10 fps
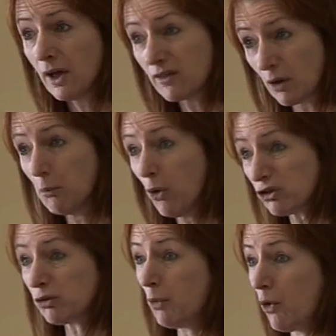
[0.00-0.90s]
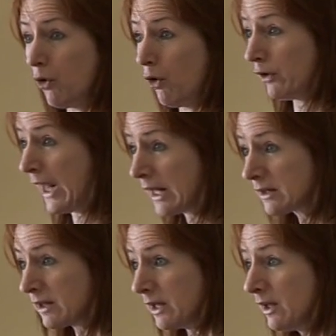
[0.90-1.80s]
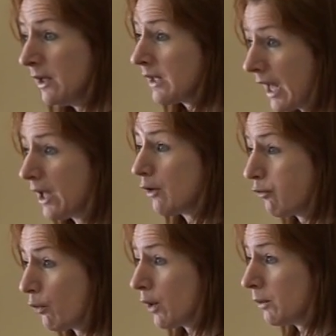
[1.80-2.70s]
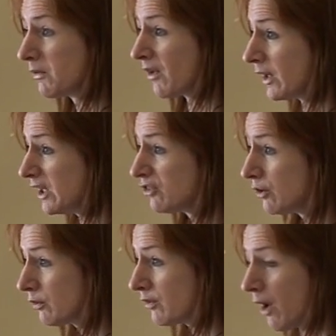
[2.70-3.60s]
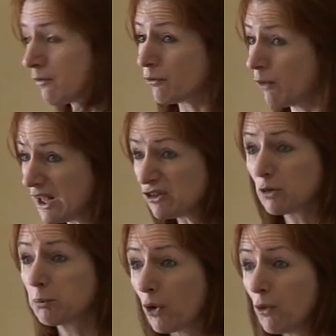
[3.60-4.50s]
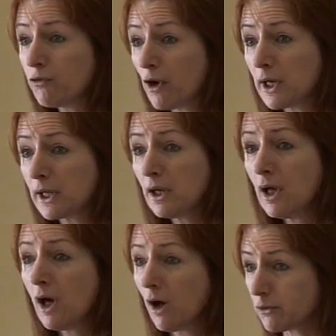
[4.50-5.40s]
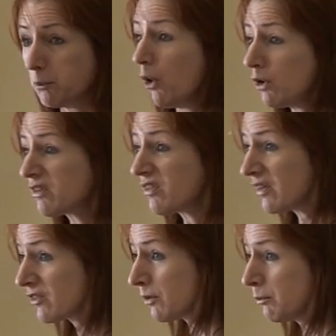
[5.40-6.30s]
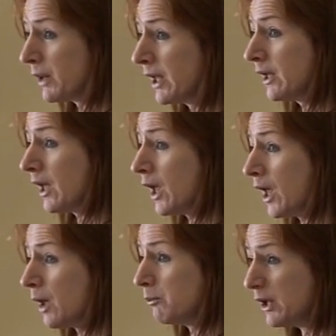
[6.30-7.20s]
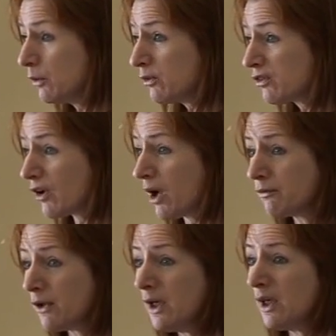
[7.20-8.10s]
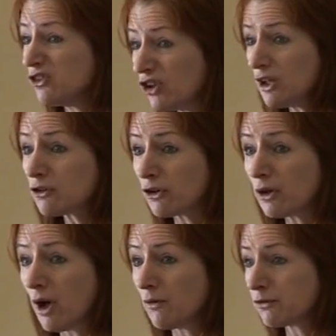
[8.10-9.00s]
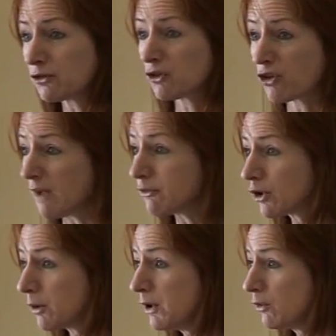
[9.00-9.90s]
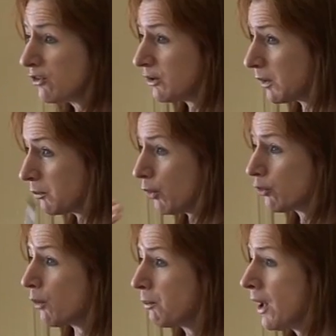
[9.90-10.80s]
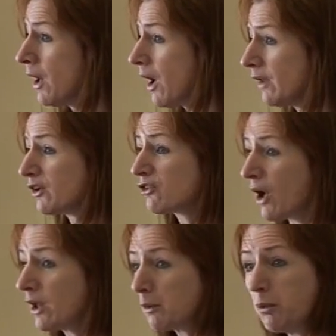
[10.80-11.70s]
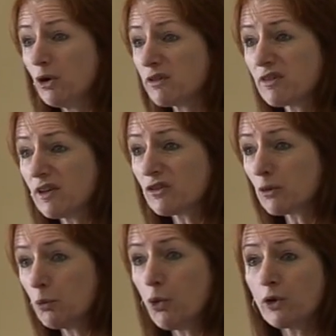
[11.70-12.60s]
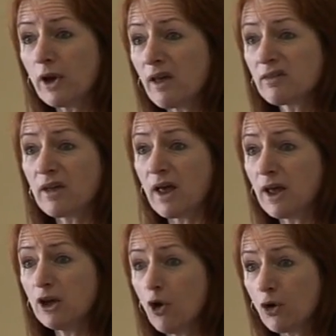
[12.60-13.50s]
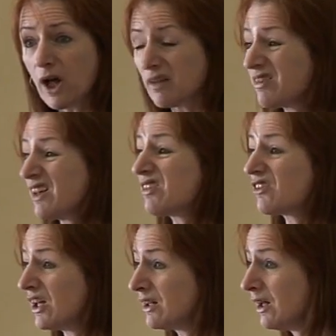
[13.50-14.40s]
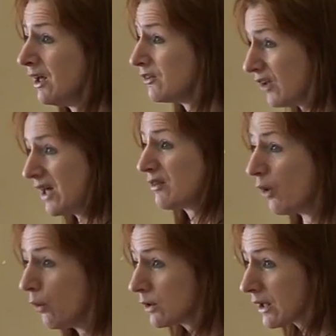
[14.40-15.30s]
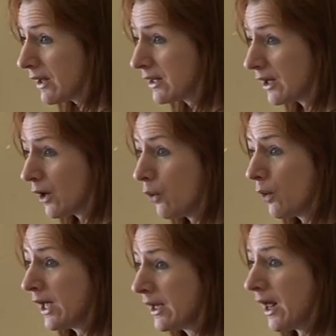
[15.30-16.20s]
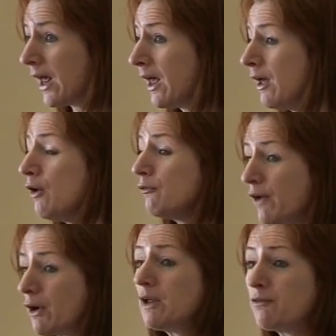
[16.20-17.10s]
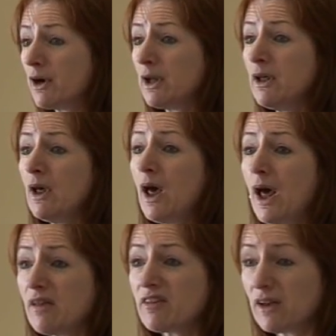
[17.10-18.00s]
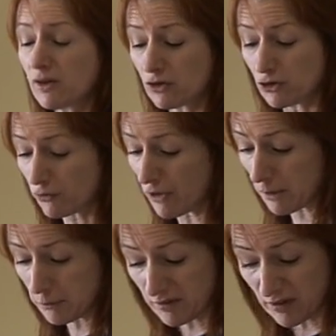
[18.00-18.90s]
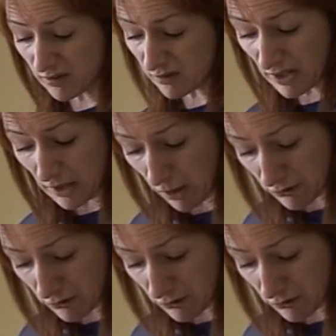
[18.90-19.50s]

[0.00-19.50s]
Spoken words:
is a much more unhealthy can of worms on issues of racial profiling, of the pulse system being abused, of children of the traveller community being put up on the pulse system, one as young as 16 days old, like, you know, in a very, very sinister developments. As I say, a